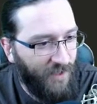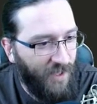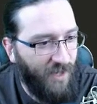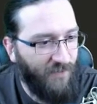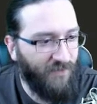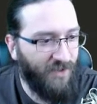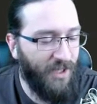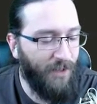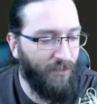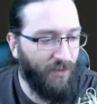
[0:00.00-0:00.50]
I
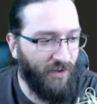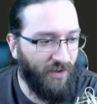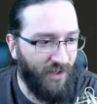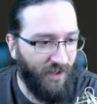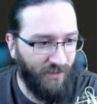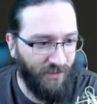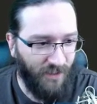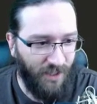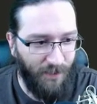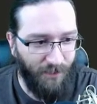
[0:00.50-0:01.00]
have a keyboard
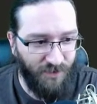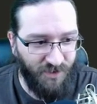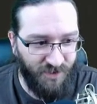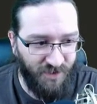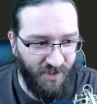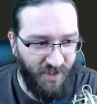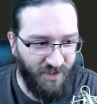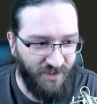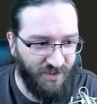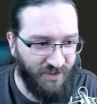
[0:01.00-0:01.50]
again. Keyboards are
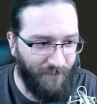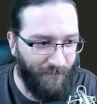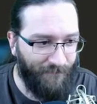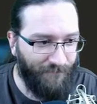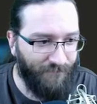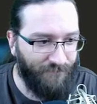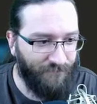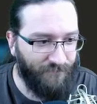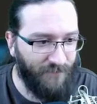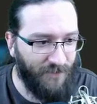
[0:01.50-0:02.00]
nice.
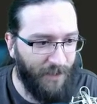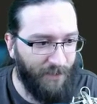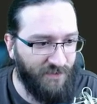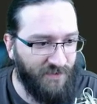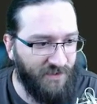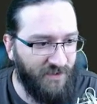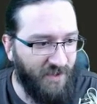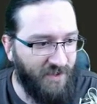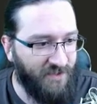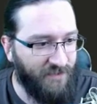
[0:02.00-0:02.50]

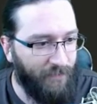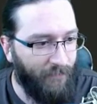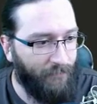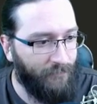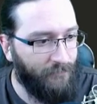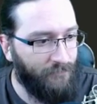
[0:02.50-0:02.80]
Keyboards are nice.